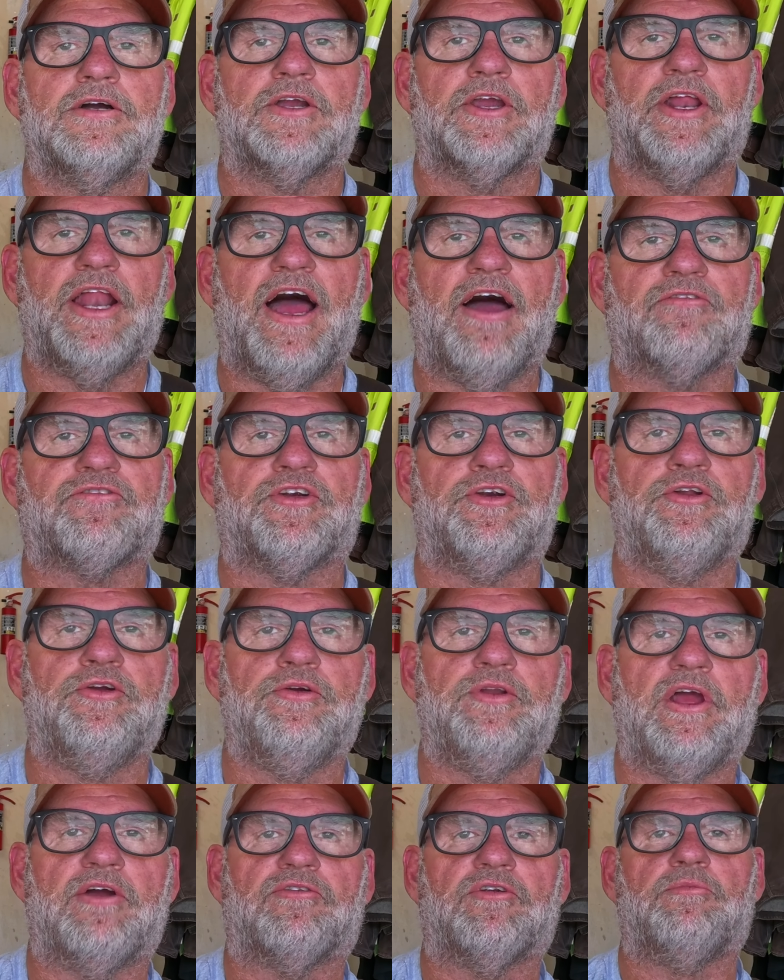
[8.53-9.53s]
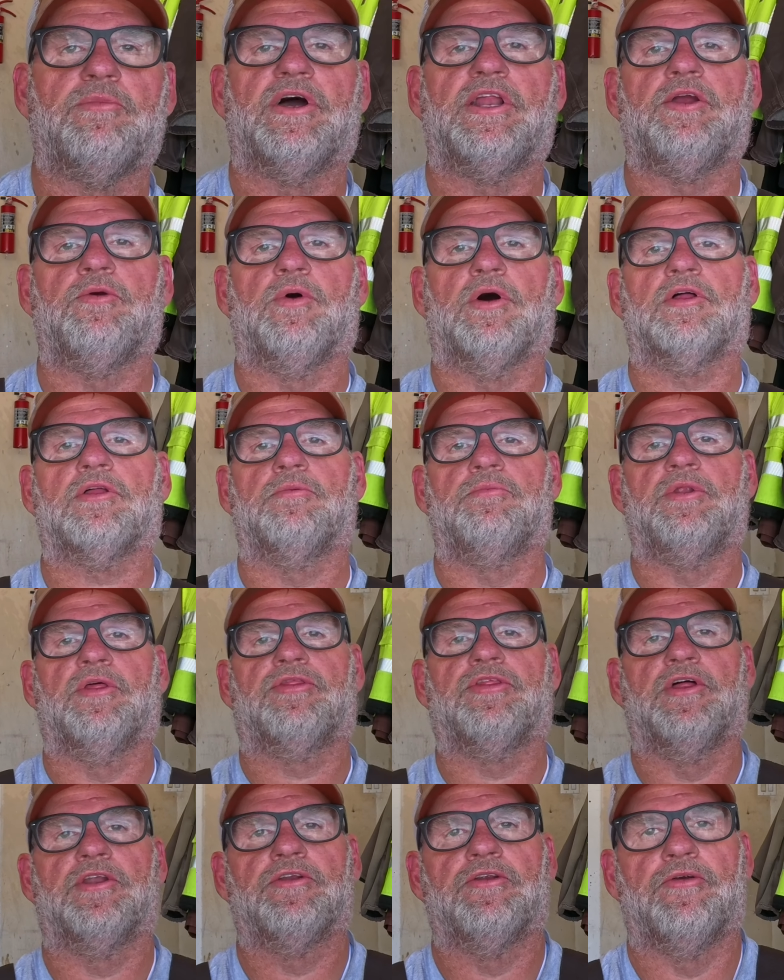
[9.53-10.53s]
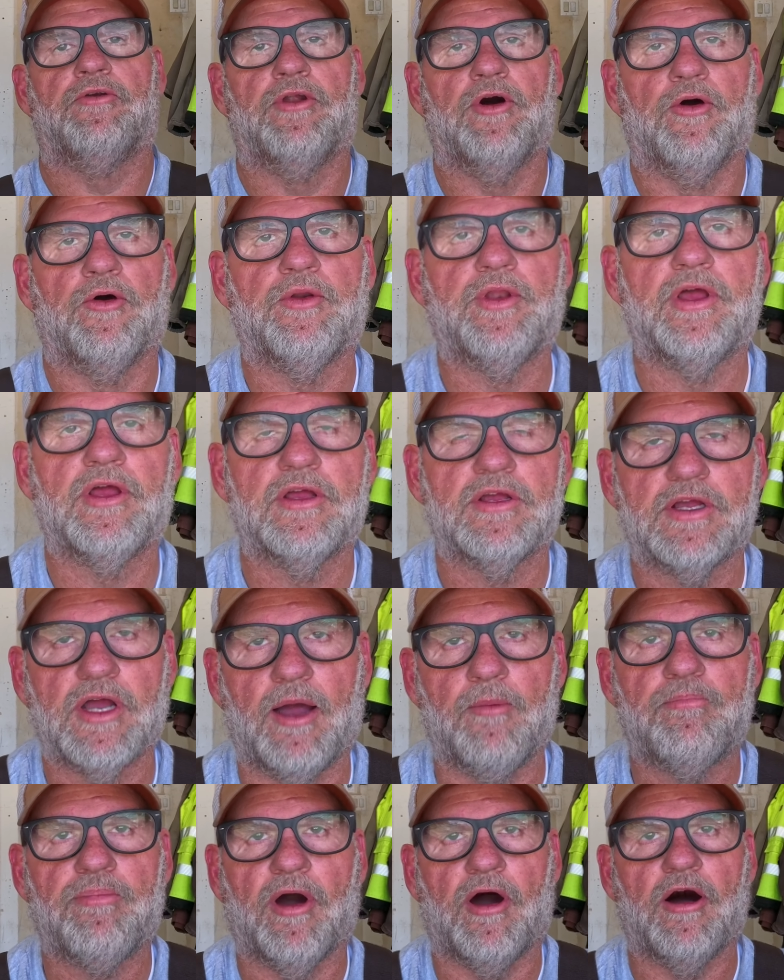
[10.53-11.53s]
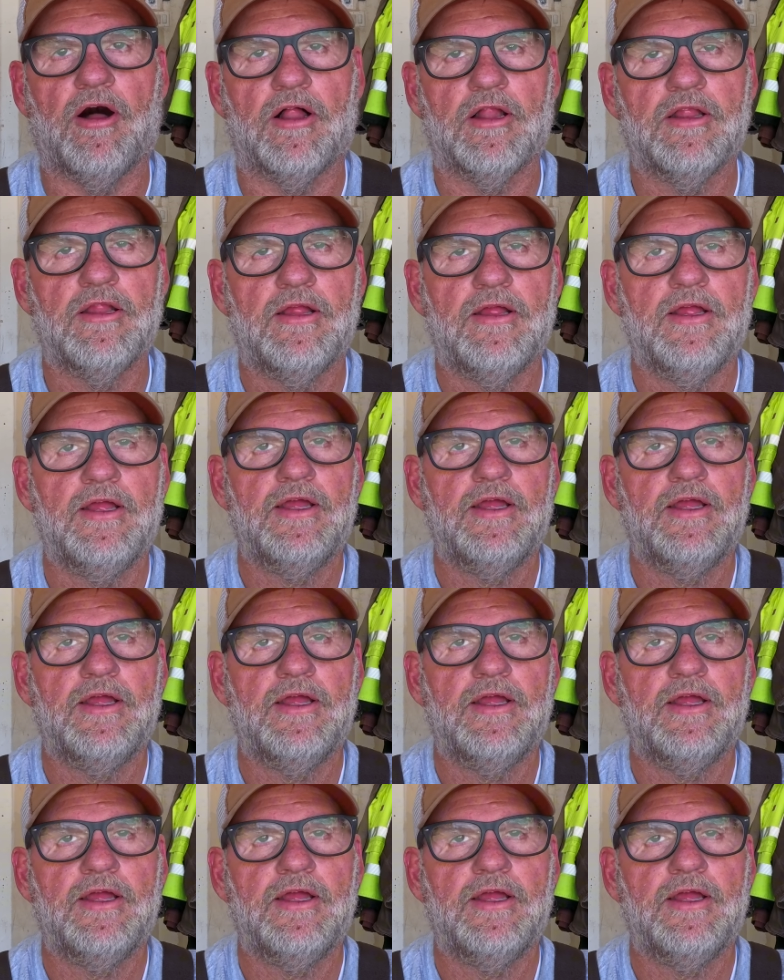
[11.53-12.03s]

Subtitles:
Good afternoon, everybody. Welcome to Thunder Road. I'm Paul.